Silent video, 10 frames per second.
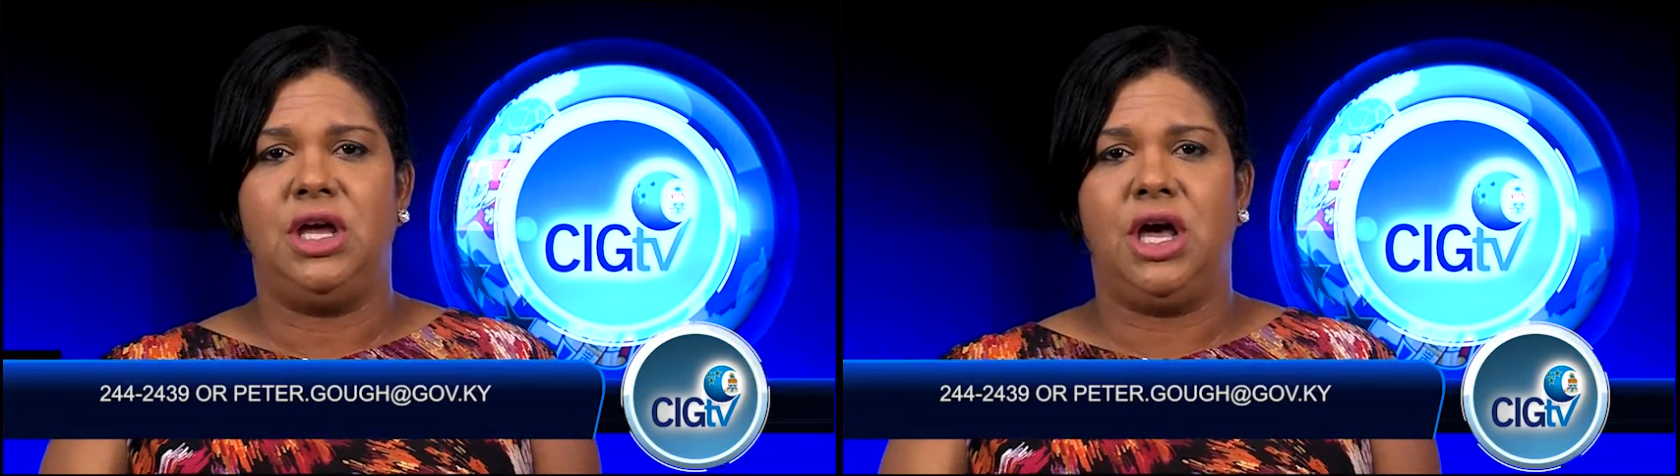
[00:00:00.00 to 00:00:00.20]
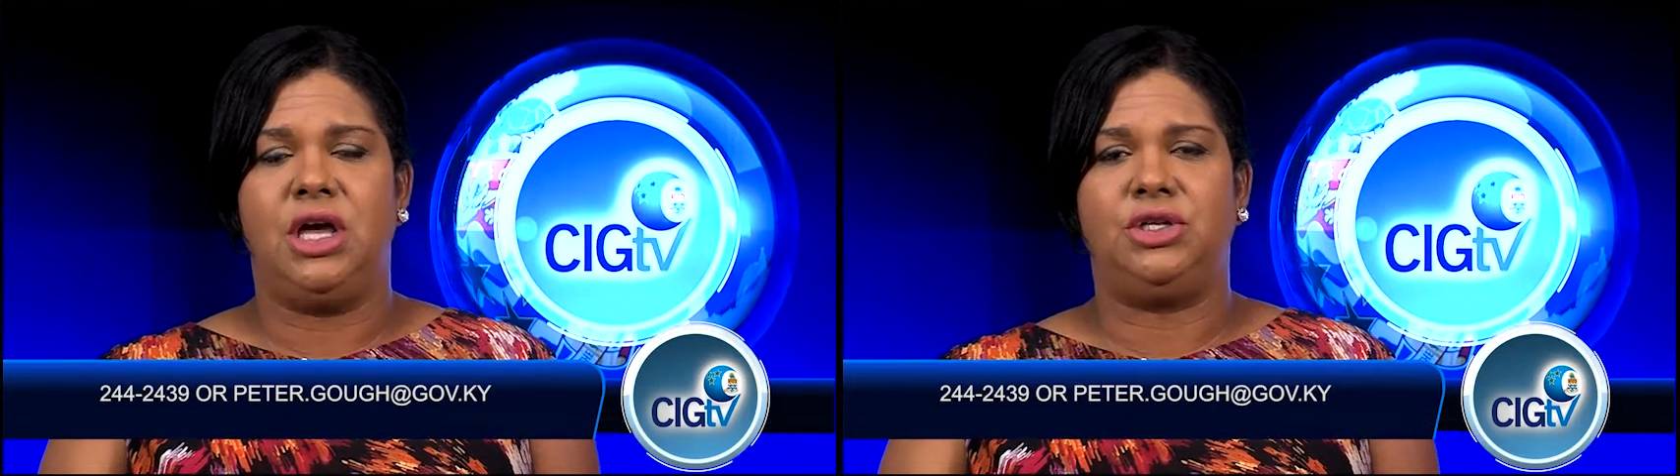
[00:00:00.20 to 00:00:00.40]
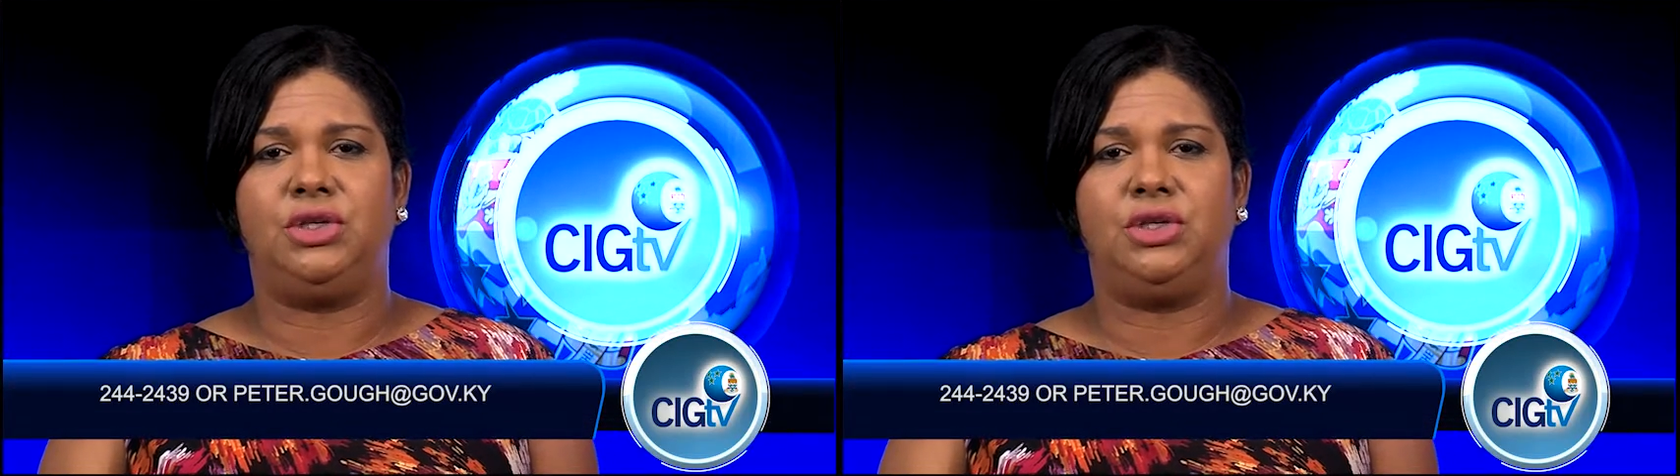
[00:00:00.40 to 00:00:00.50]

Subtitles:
on